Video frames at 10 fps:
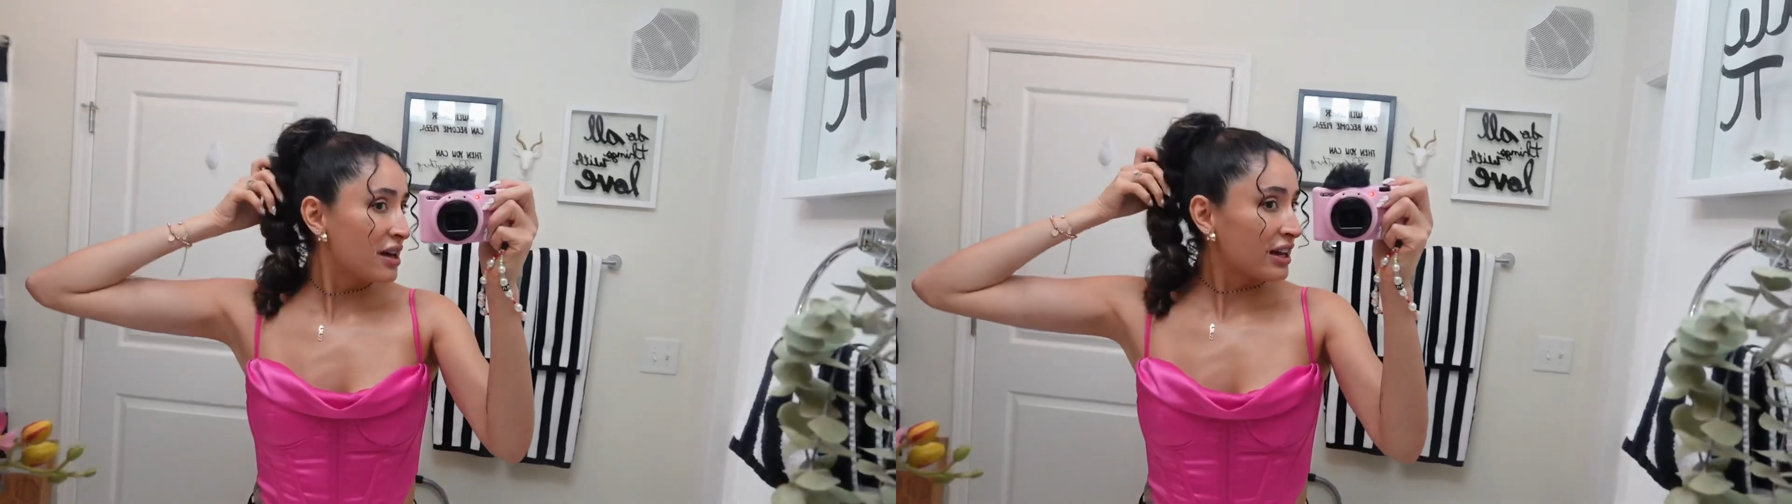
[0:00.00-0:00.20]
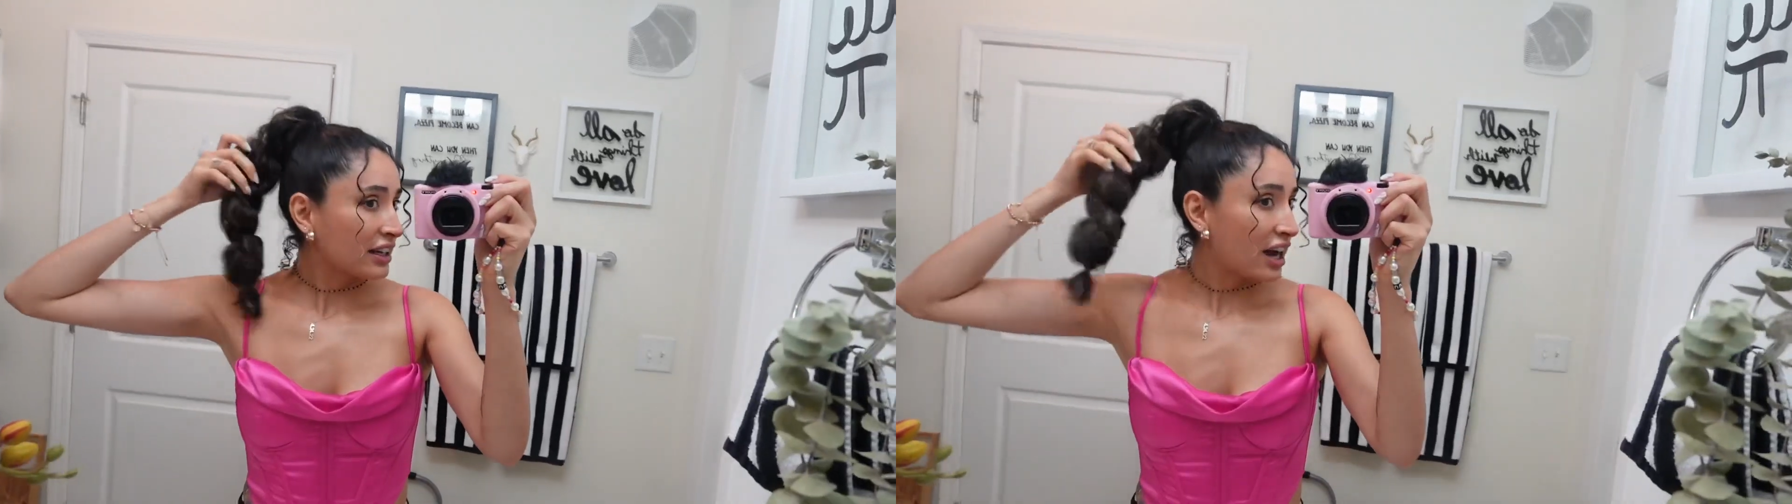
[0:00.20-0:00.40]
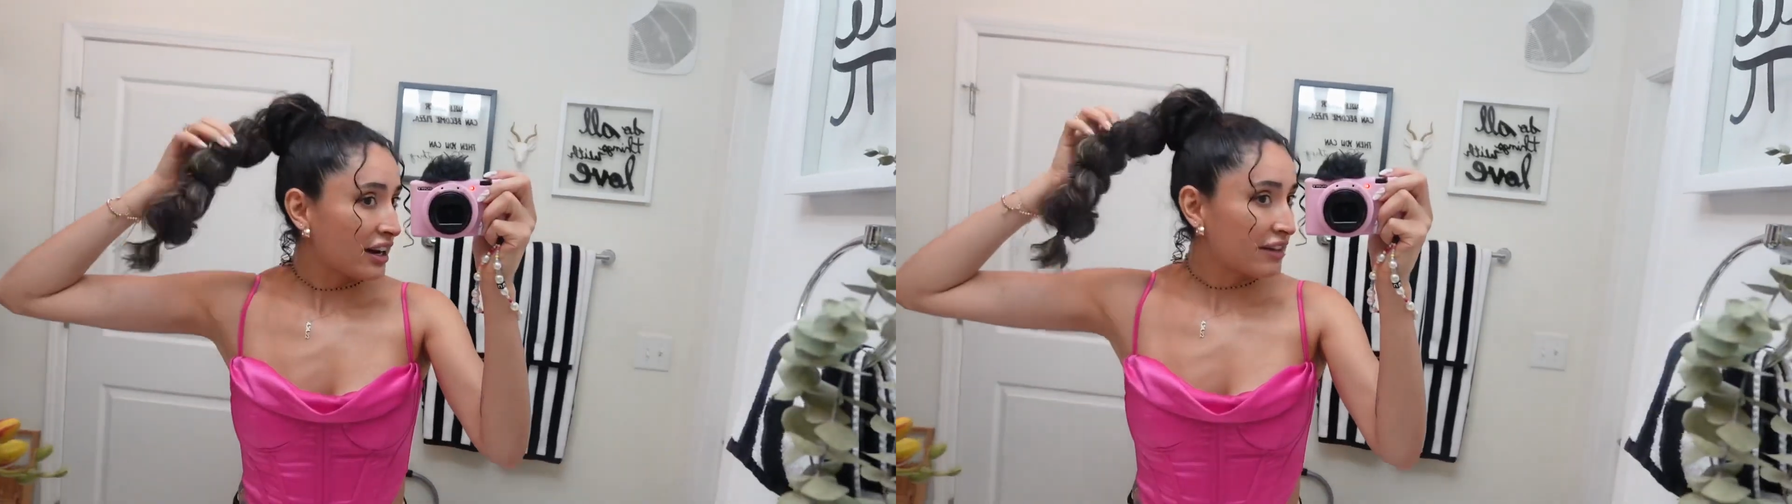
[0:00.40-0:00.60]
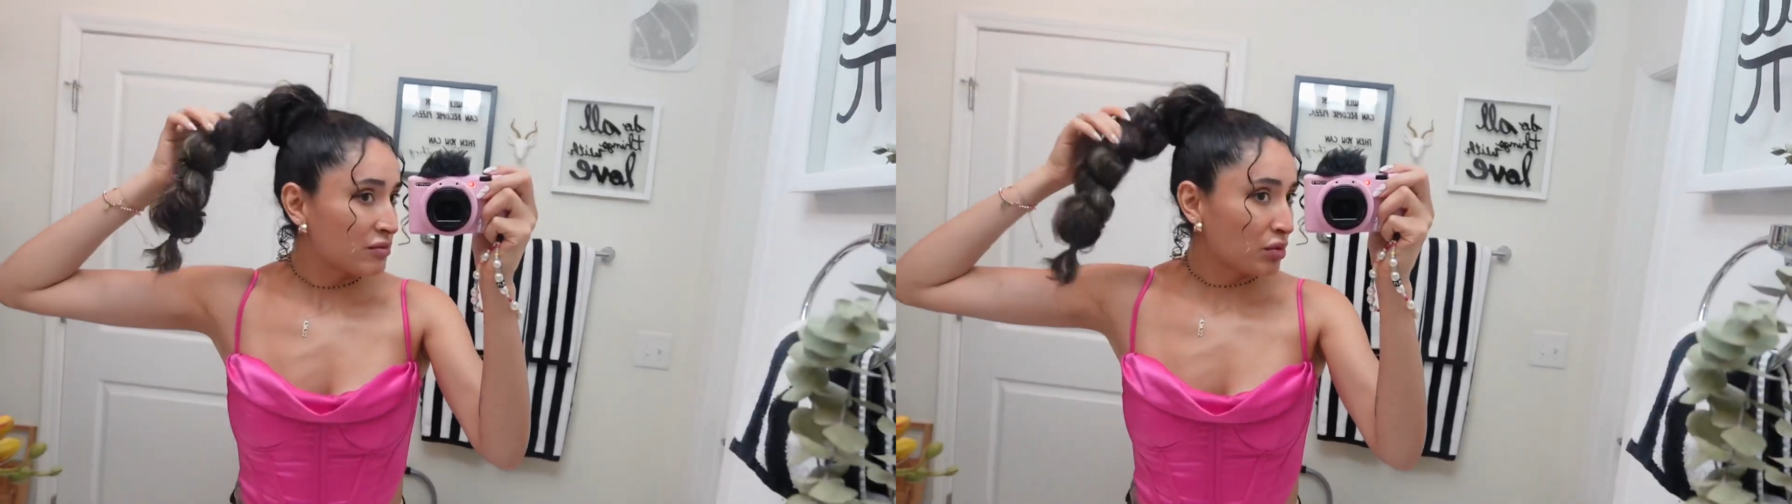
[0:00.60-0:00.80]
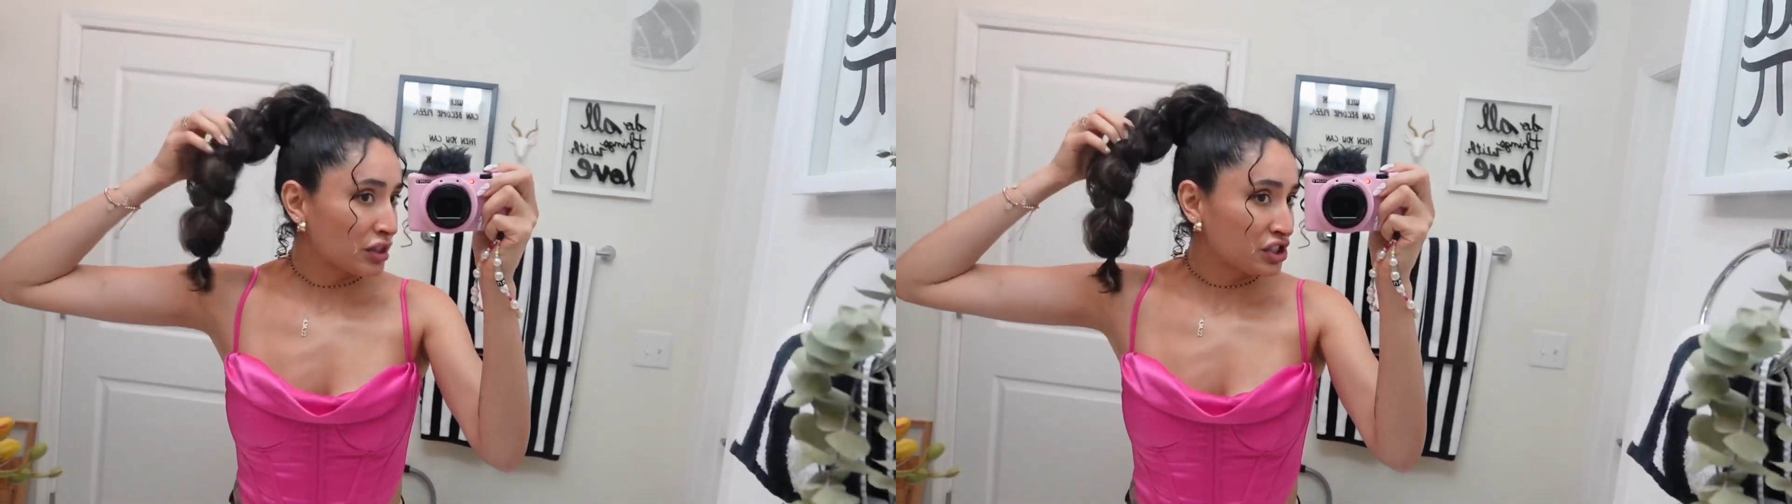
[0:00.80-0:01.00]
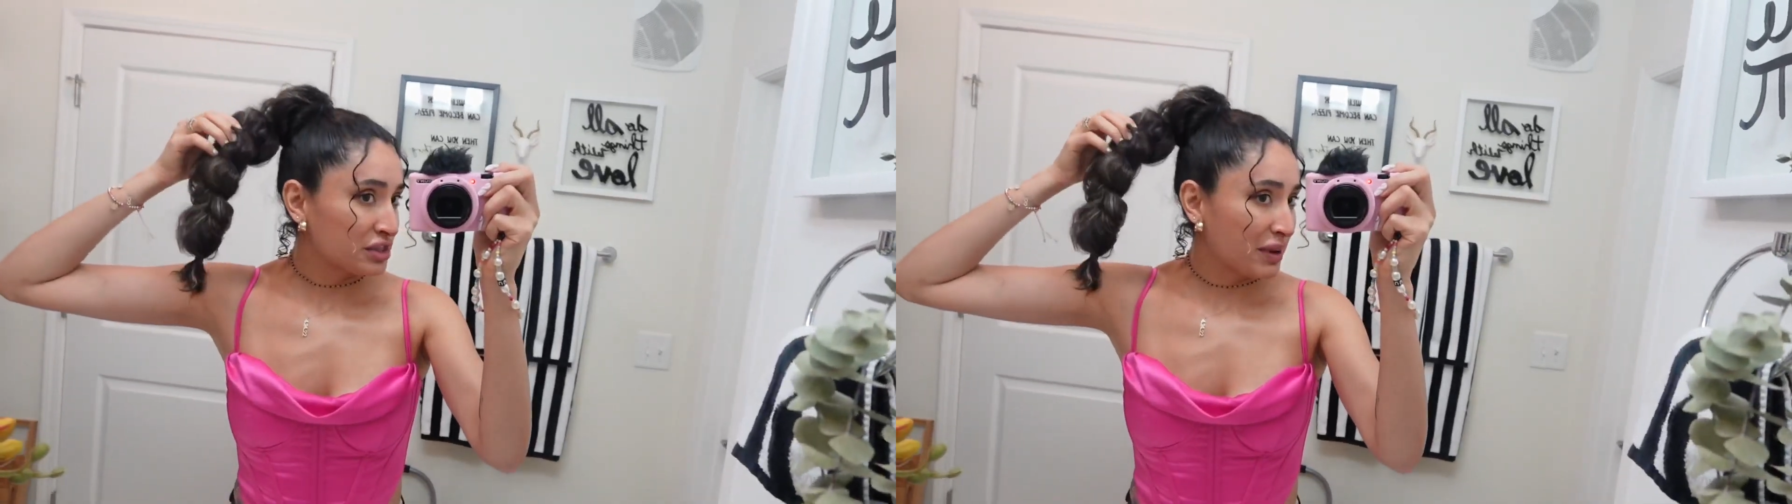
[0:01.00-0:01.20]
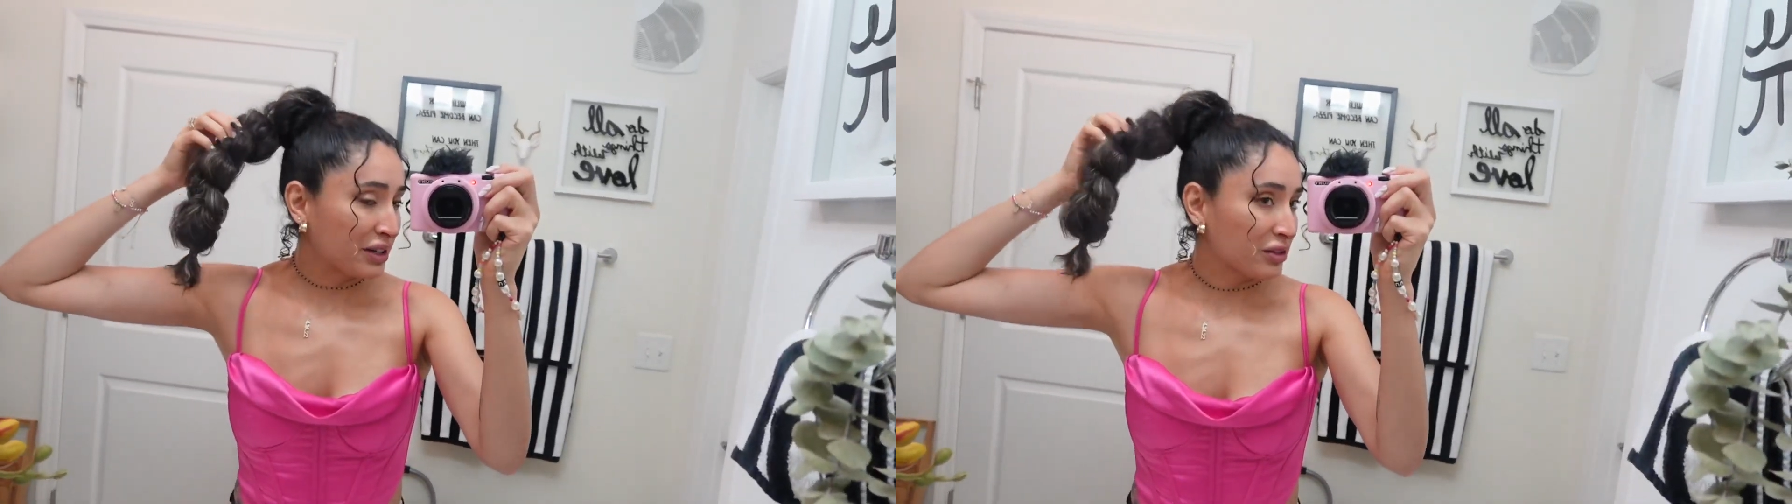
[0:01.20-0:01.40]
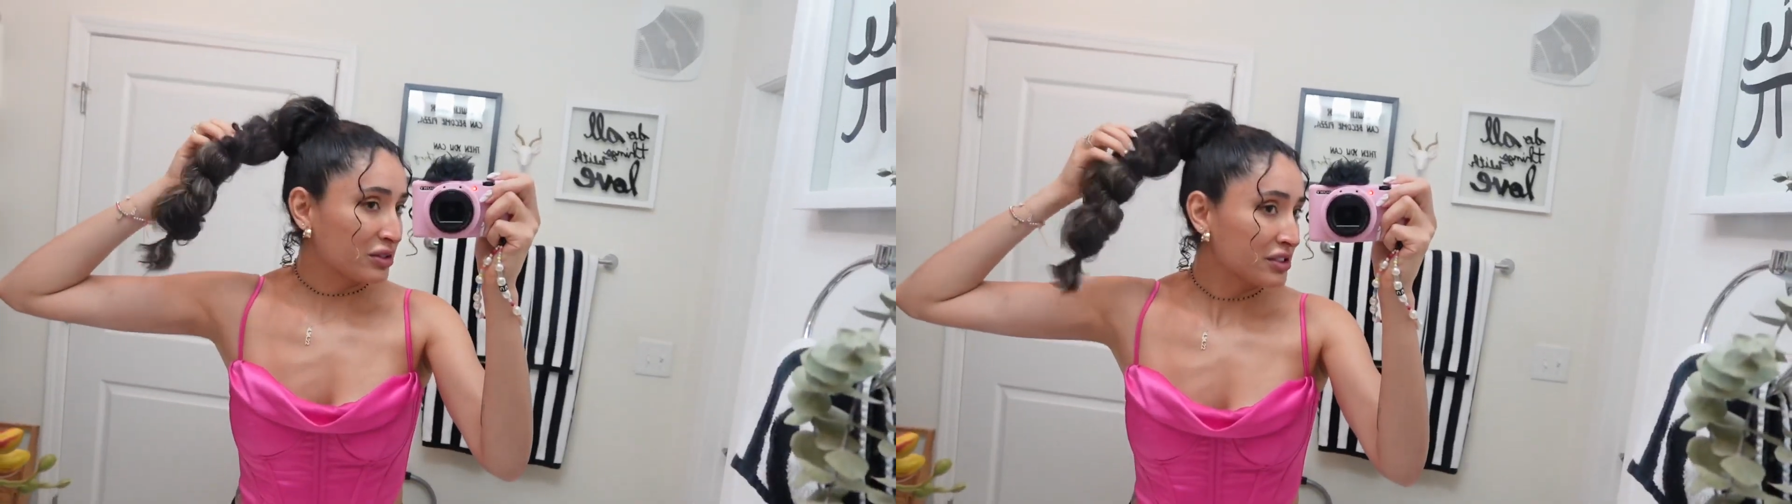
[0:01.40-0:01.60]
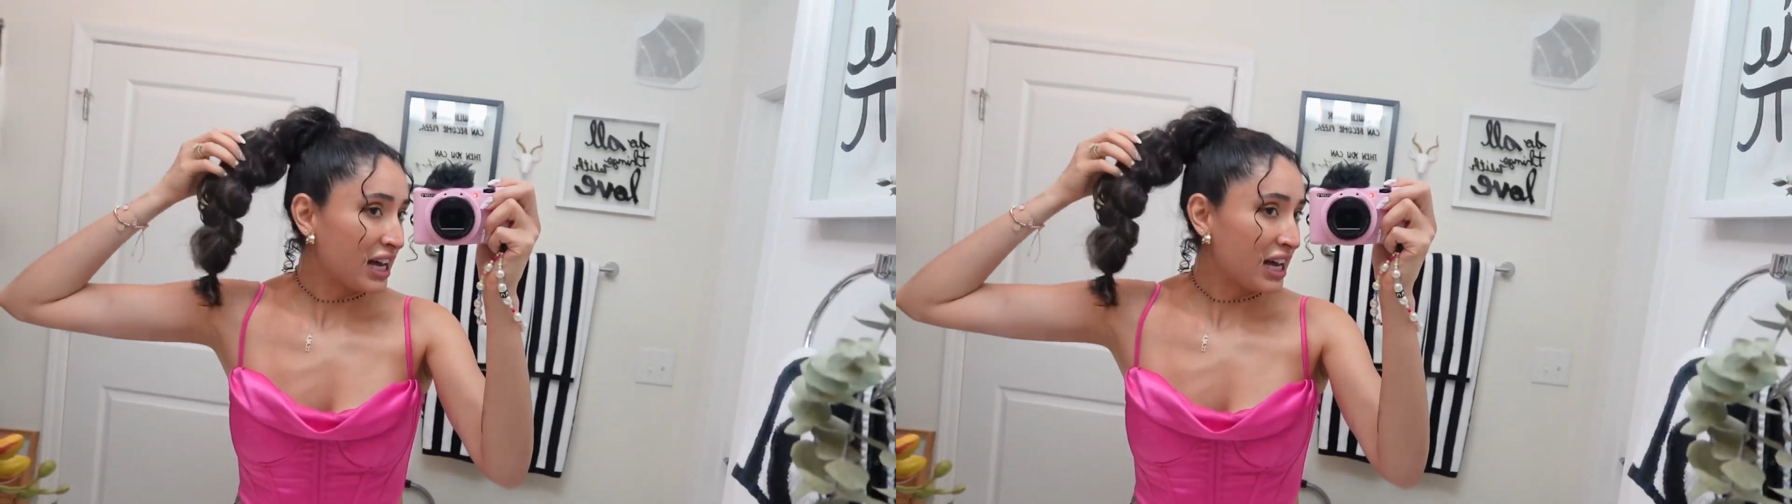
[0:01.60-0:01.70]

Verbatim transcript: it kind of brushes my curls